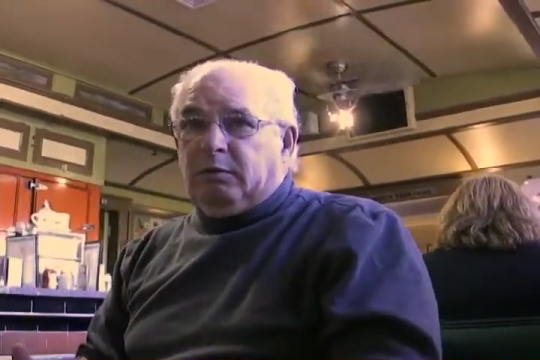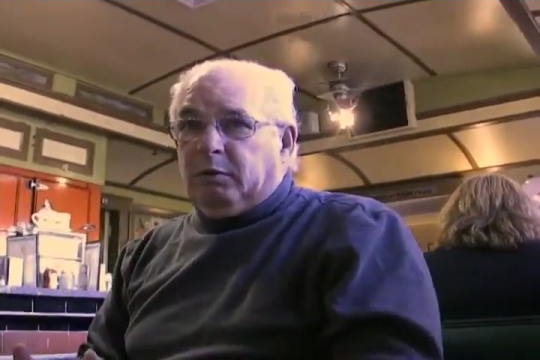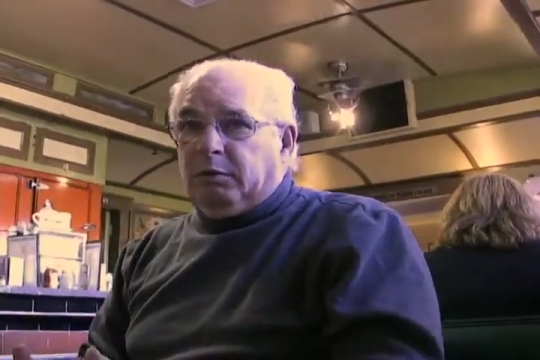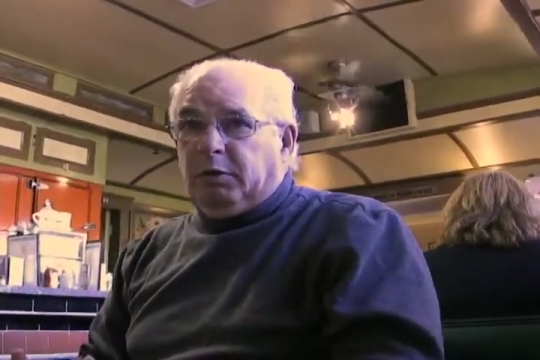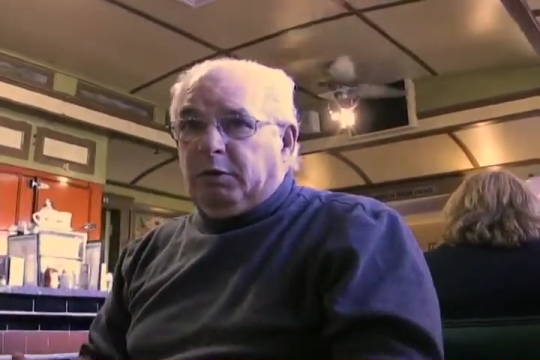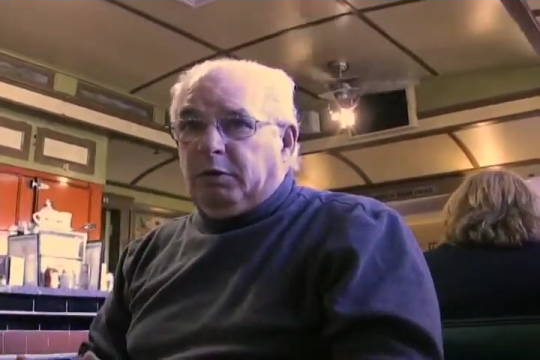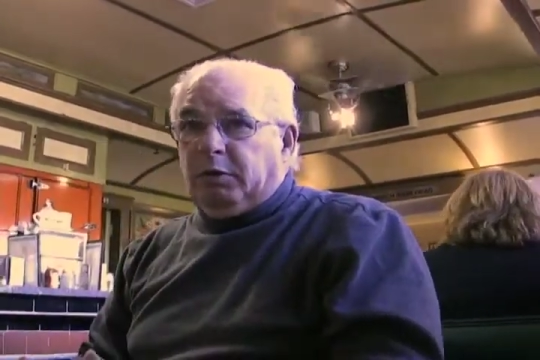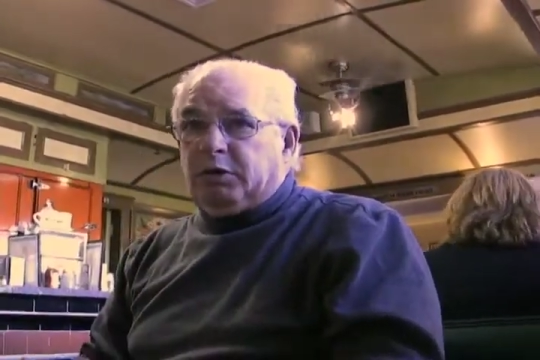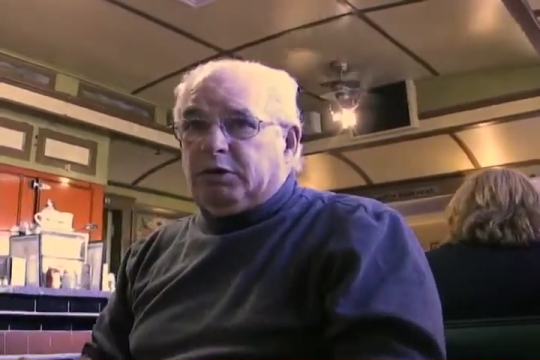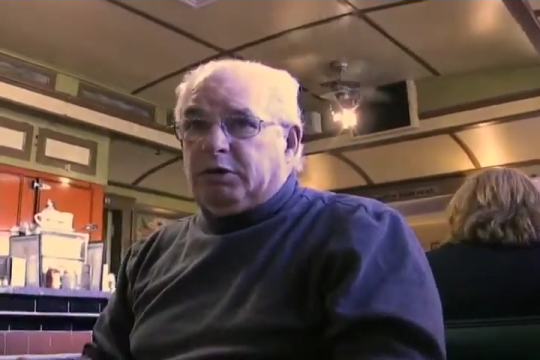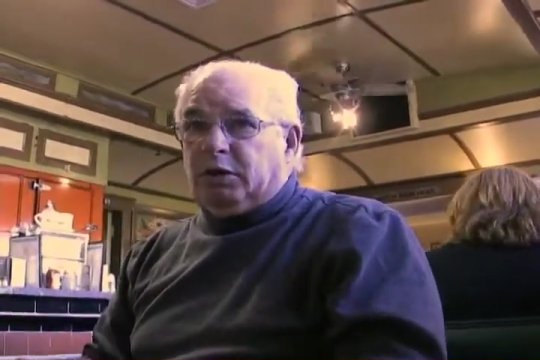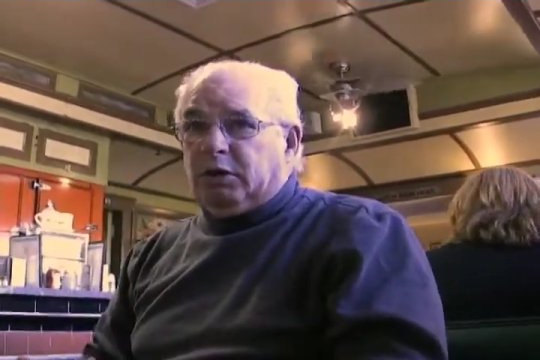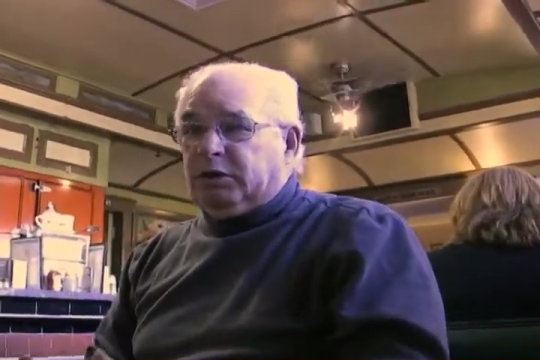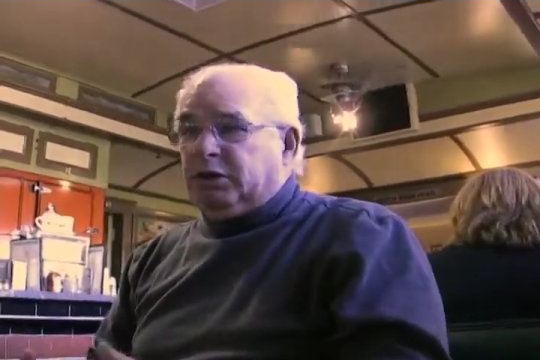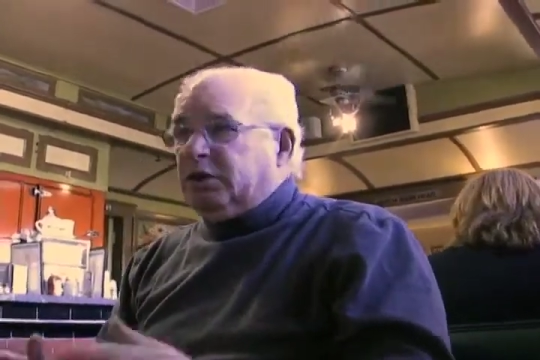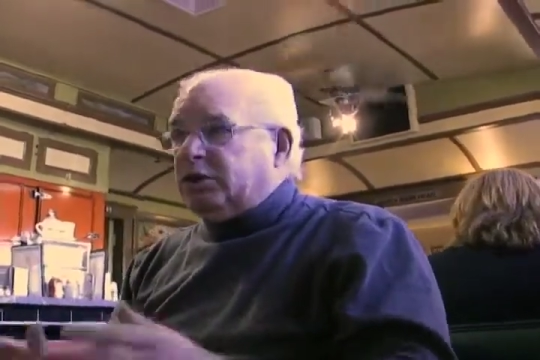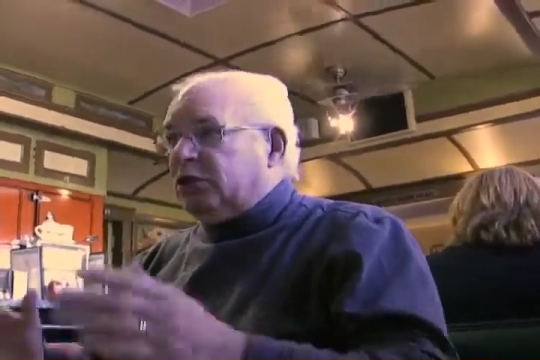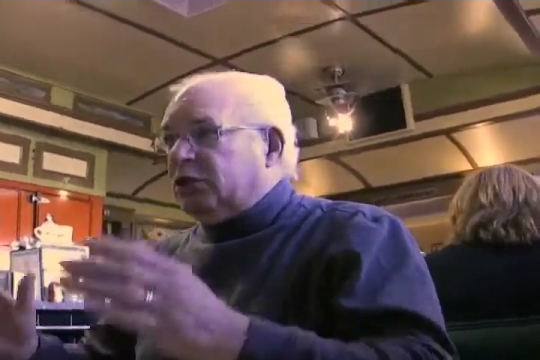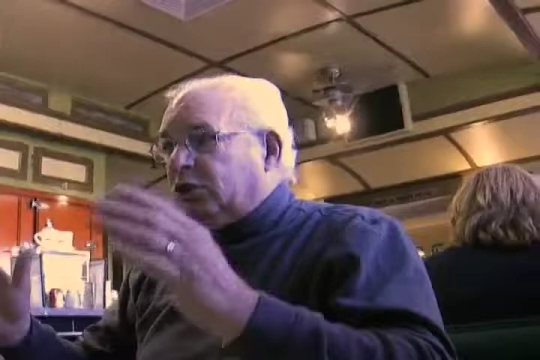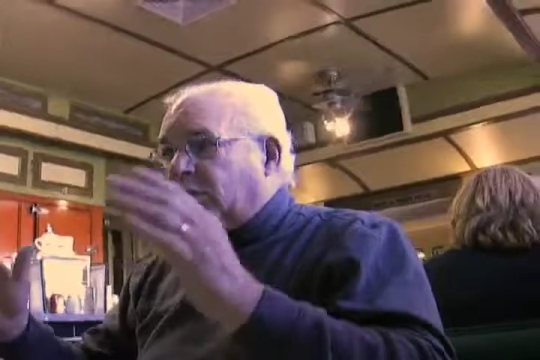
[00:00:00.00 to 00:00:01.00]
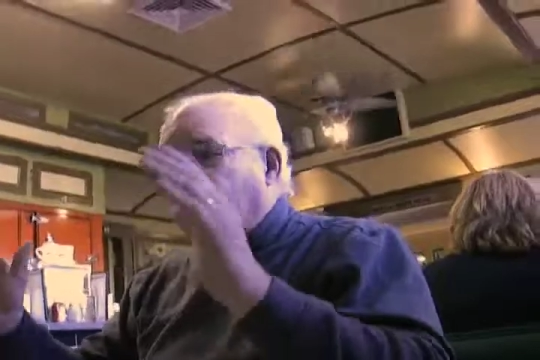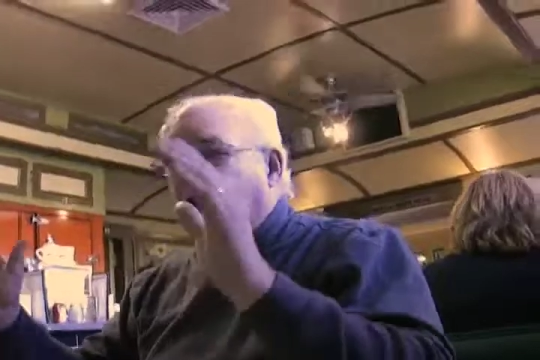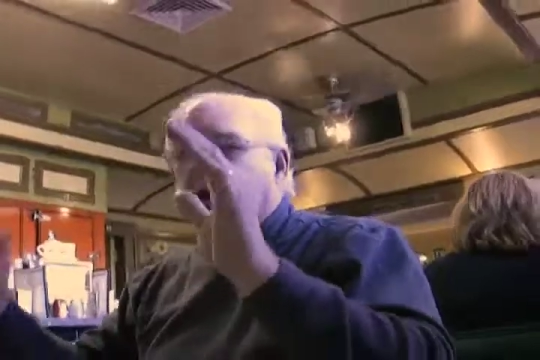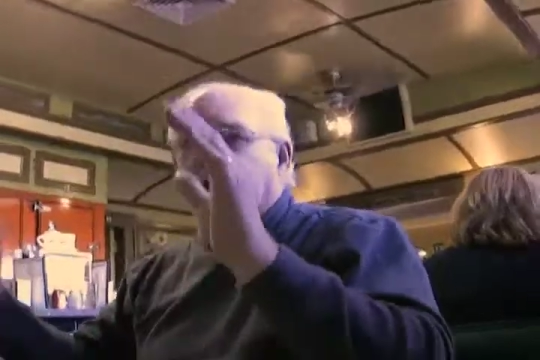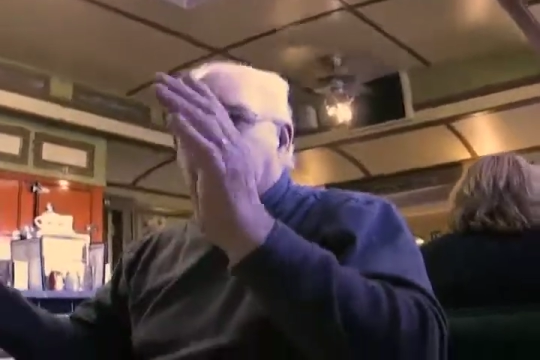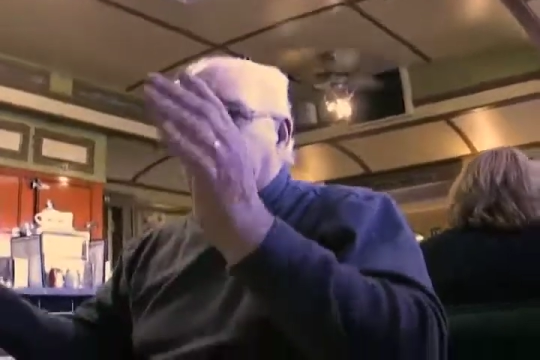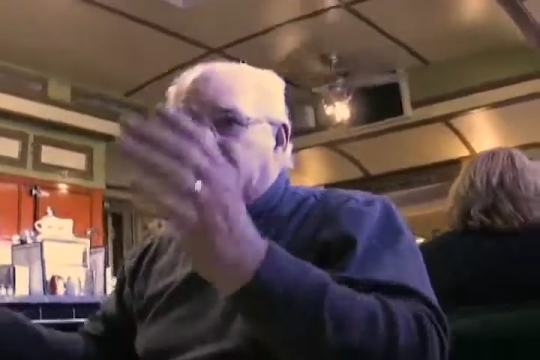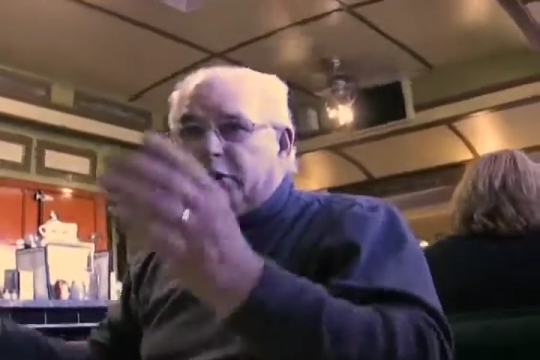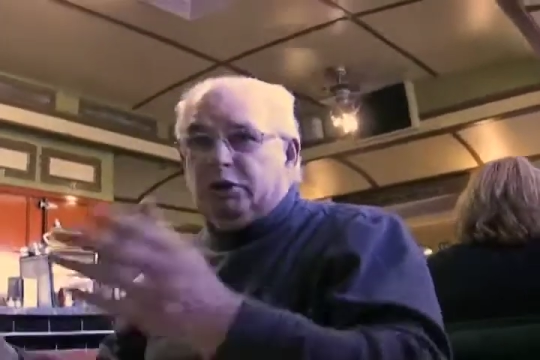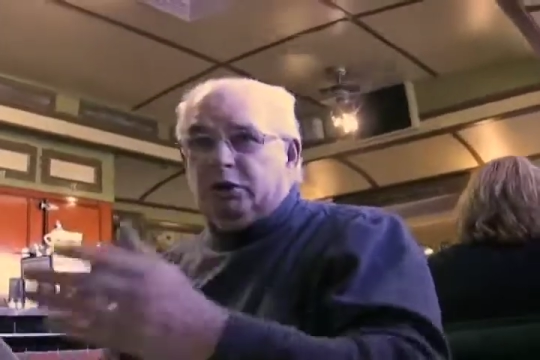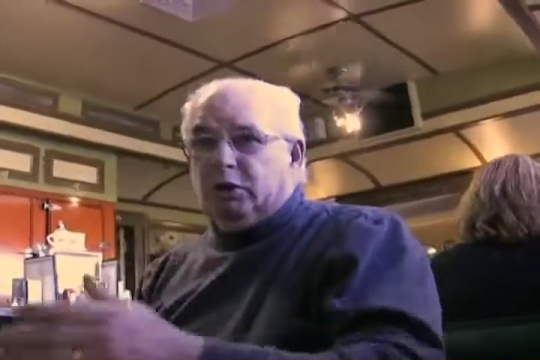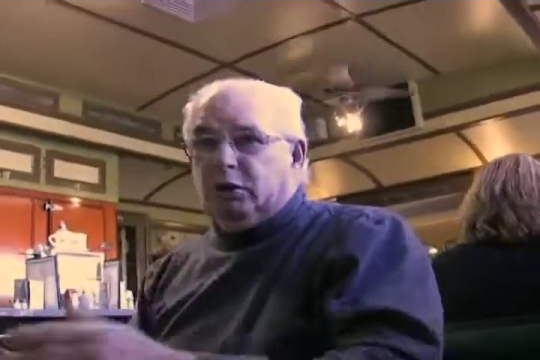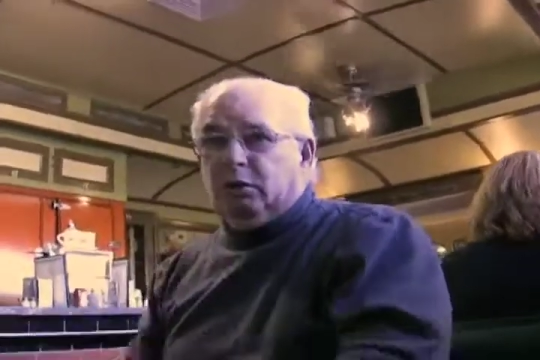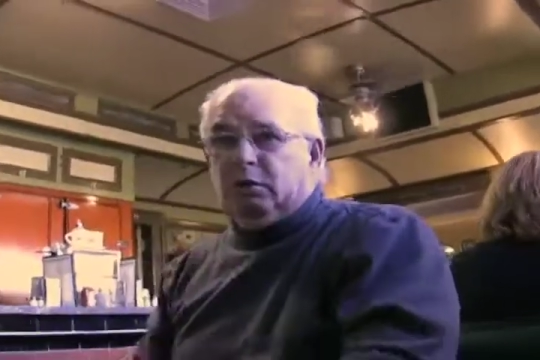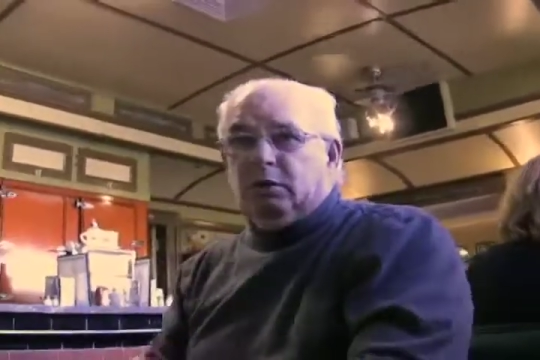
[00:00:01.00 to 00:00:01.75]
the original. This is all original,